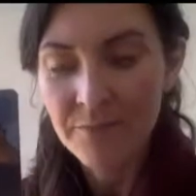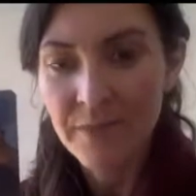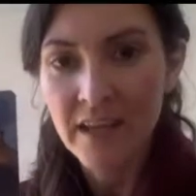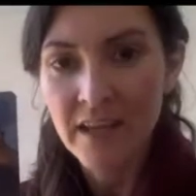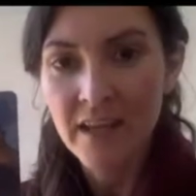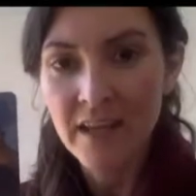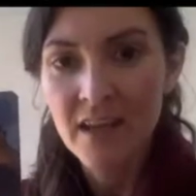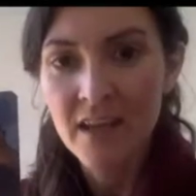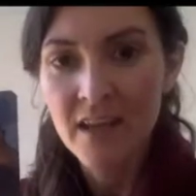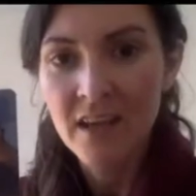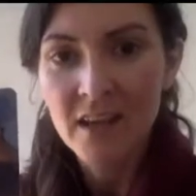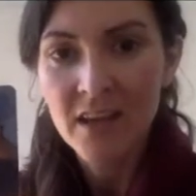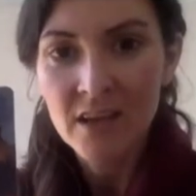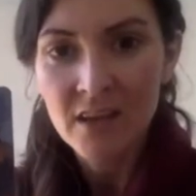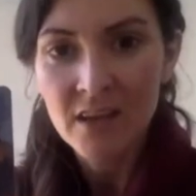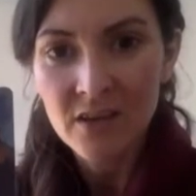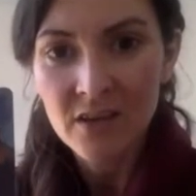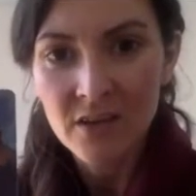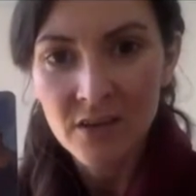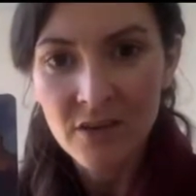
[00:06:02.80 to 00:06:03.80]
be,
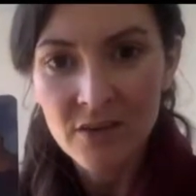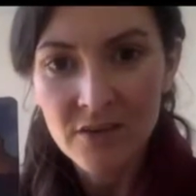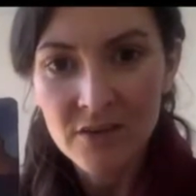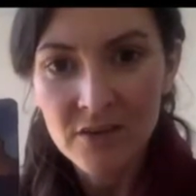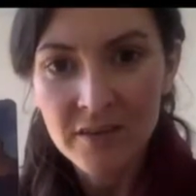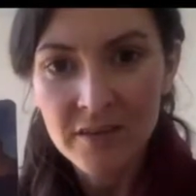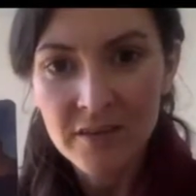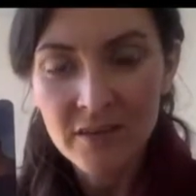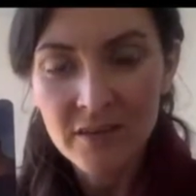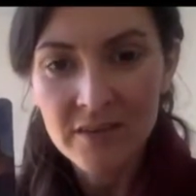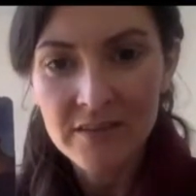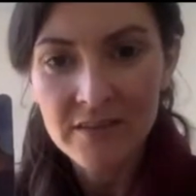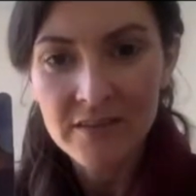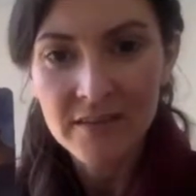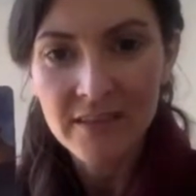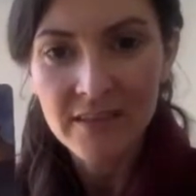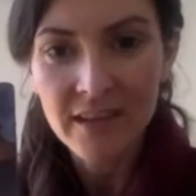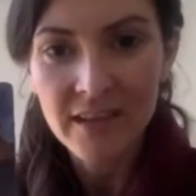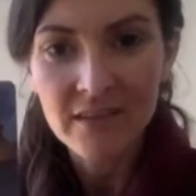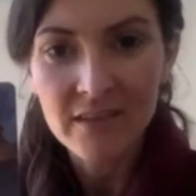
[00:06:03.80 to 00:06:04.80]
you know,
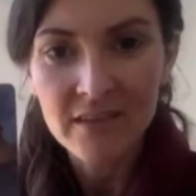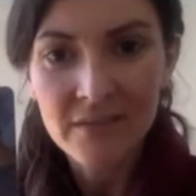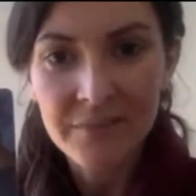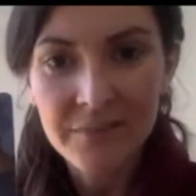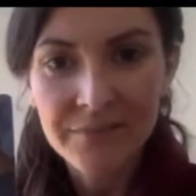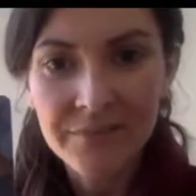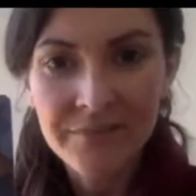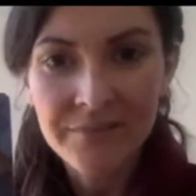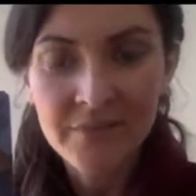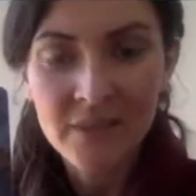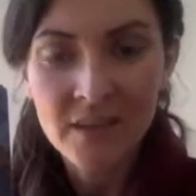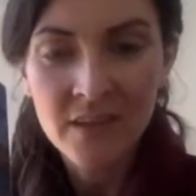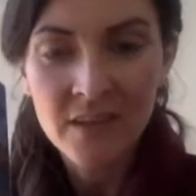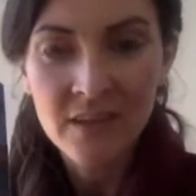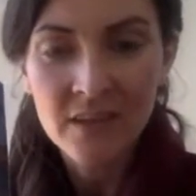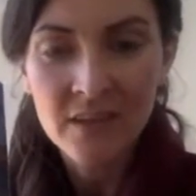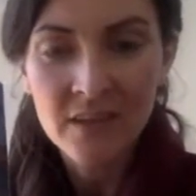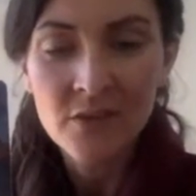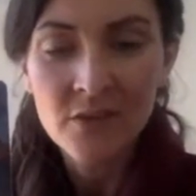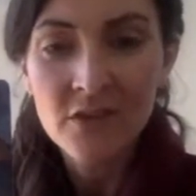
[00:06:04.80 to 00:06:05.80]
like
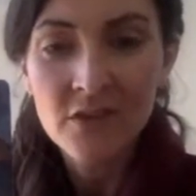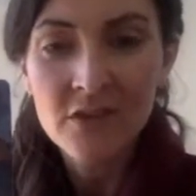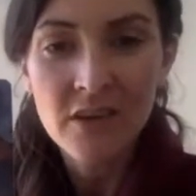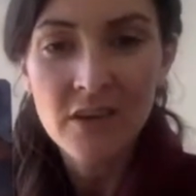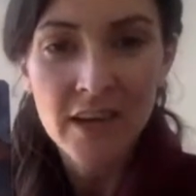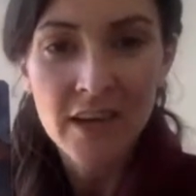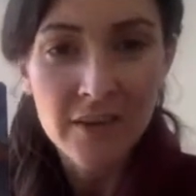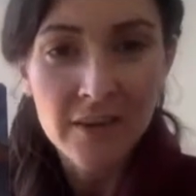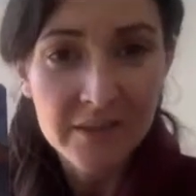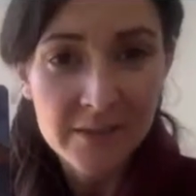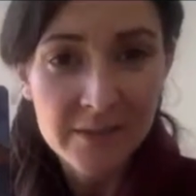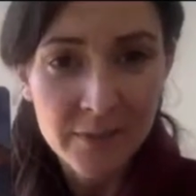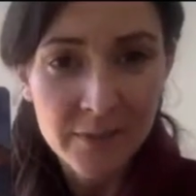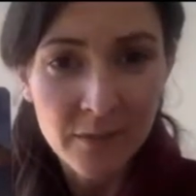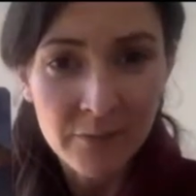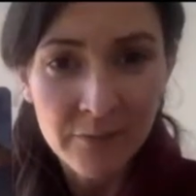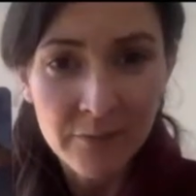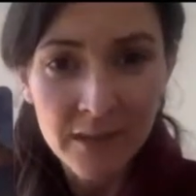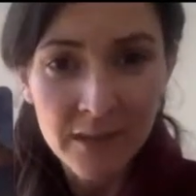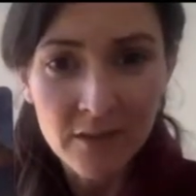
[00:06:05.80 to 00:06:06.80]
not crying over
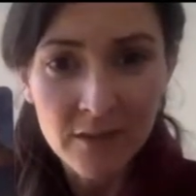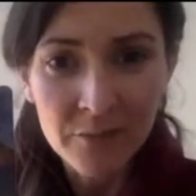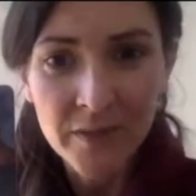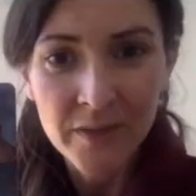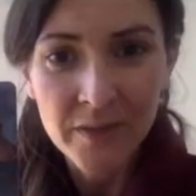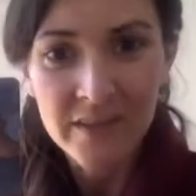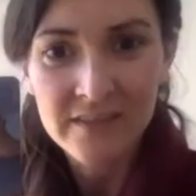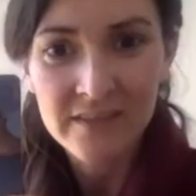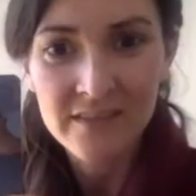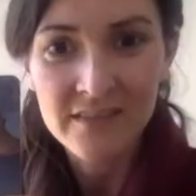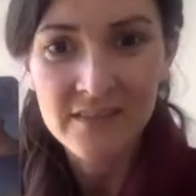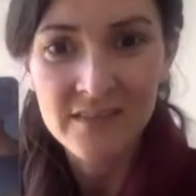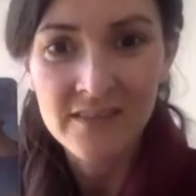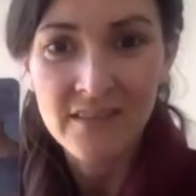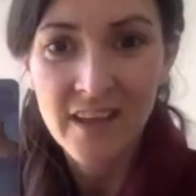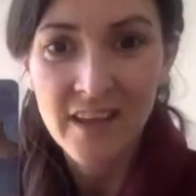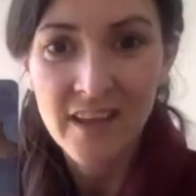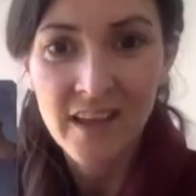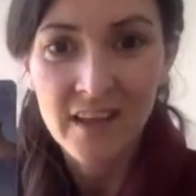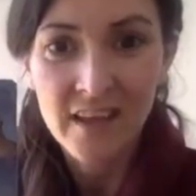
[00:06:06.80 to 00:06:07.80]
spilt milk, because this is
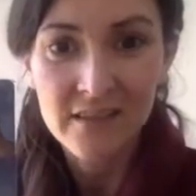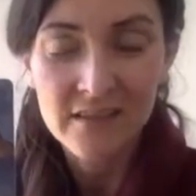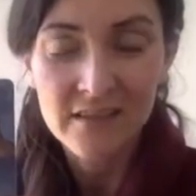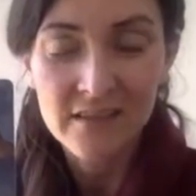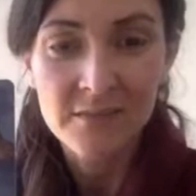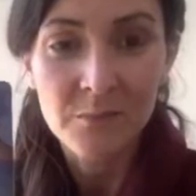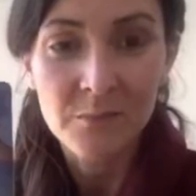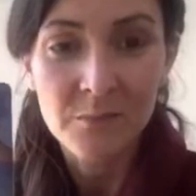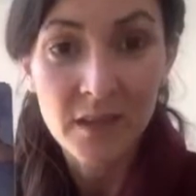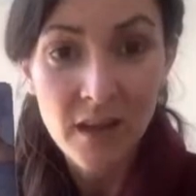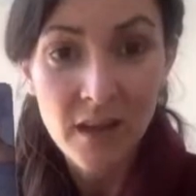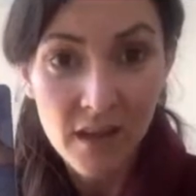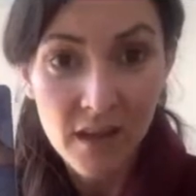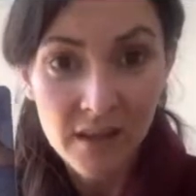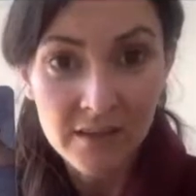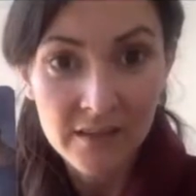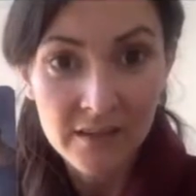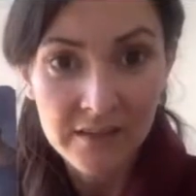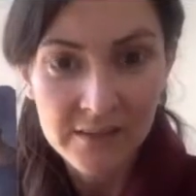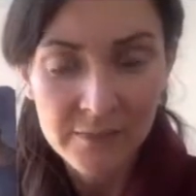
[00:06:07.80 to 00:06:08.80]

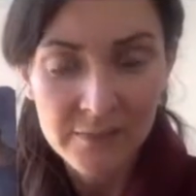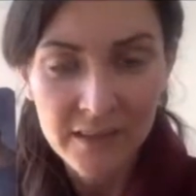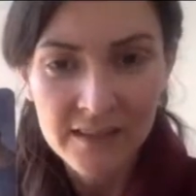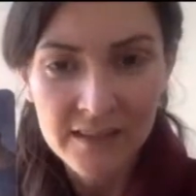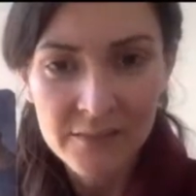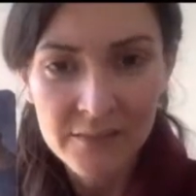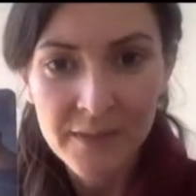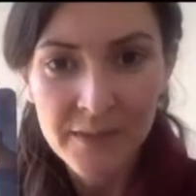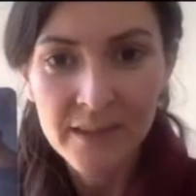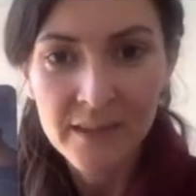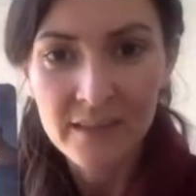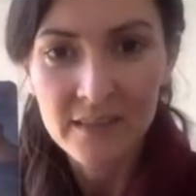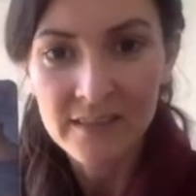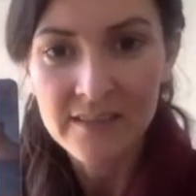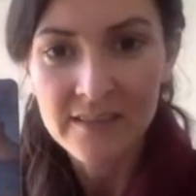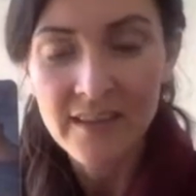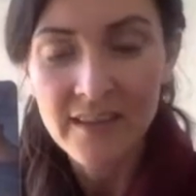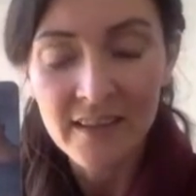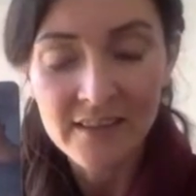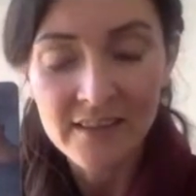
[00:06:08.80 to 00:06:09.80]
blood that's been spilled.
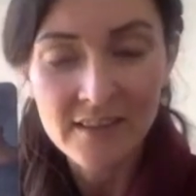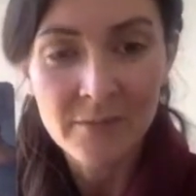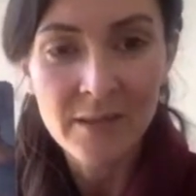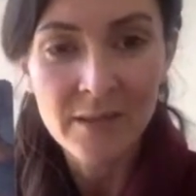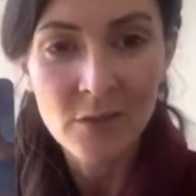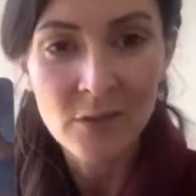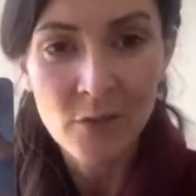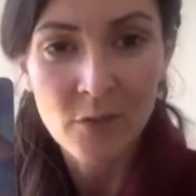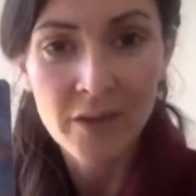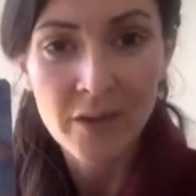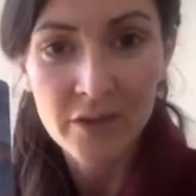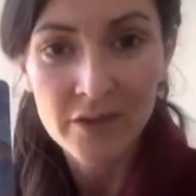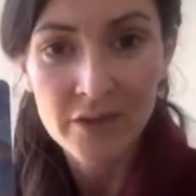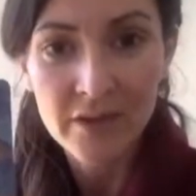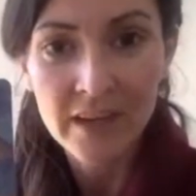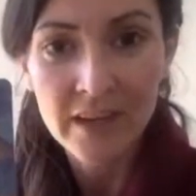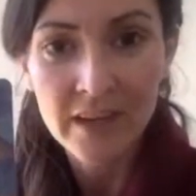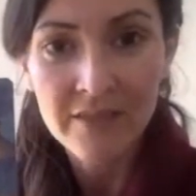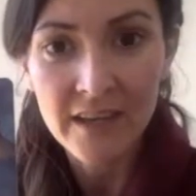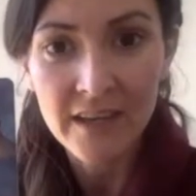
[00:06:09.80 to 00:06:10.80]
It's like something worth
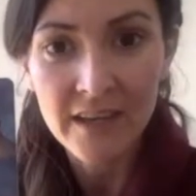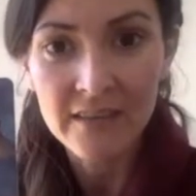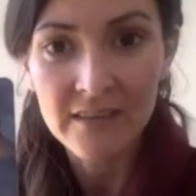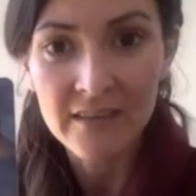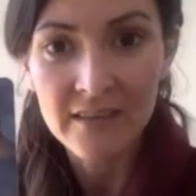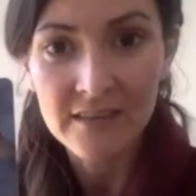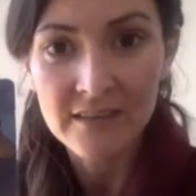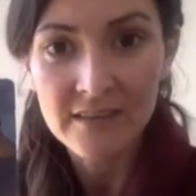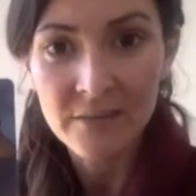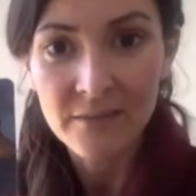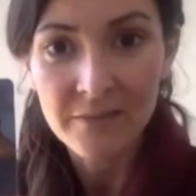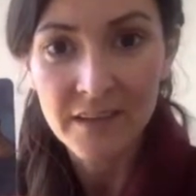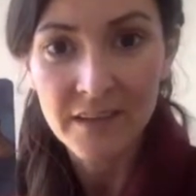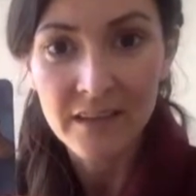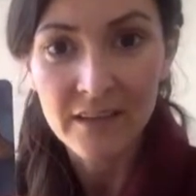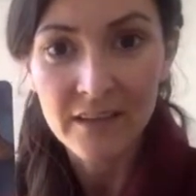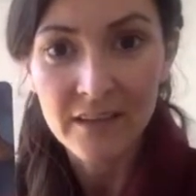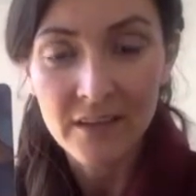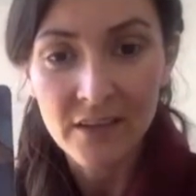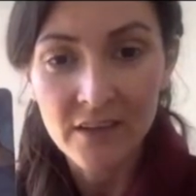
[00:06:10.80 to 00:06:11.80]
grieving. There's
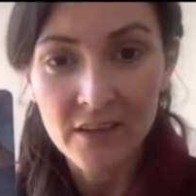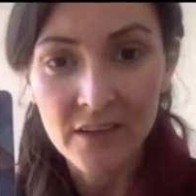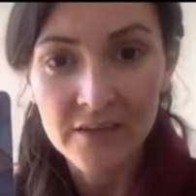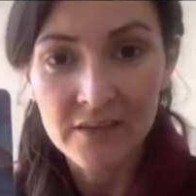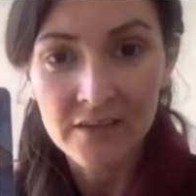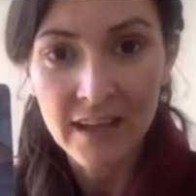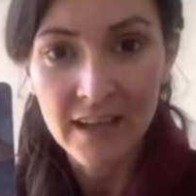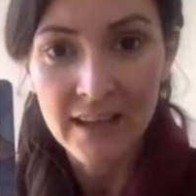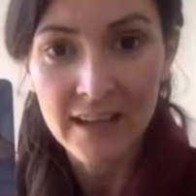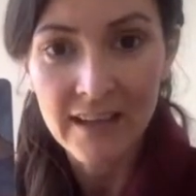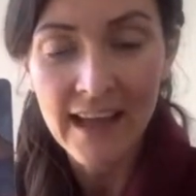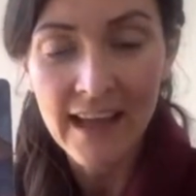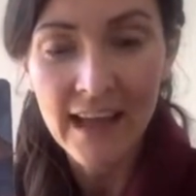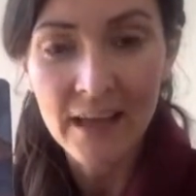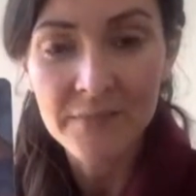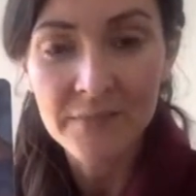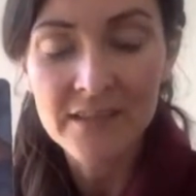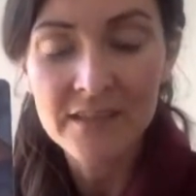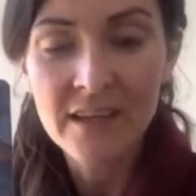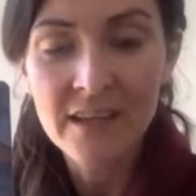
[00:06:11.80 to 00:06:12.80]
something, you know, has
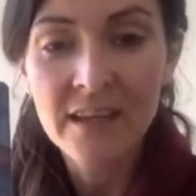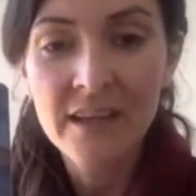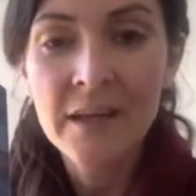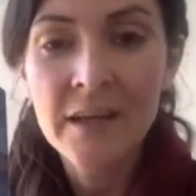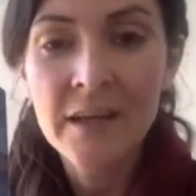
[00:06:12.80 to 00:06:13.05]
collapsed.